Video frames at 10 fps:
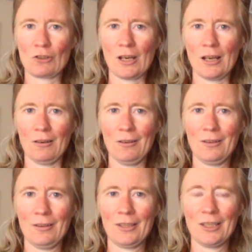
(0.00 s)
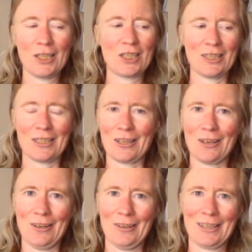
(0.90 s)
trial. You just don't,
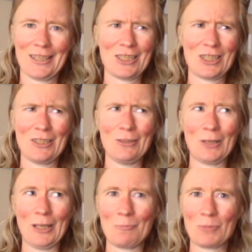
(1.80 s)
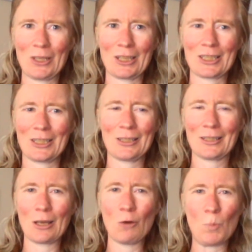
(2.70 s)
because neuroleptics,
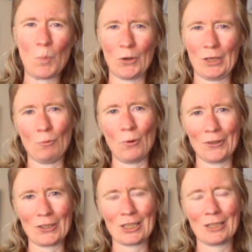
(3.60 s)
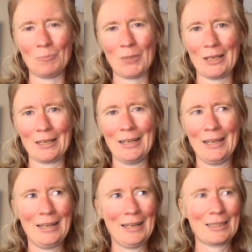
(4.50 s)
nobody wants to be
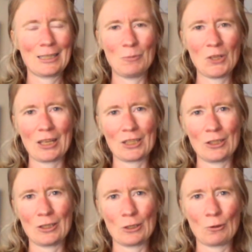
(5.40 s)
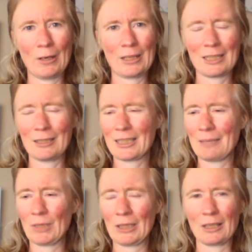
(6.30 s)
subjected to
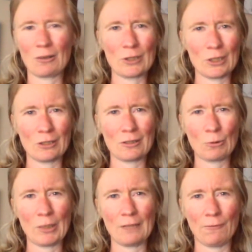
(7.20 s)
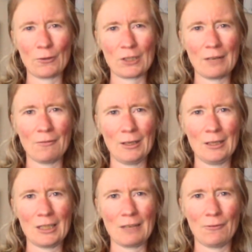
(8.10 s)
something that causes 24/7
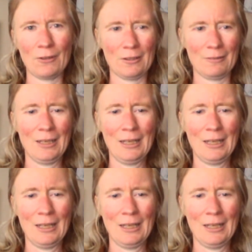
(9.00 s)
indefinite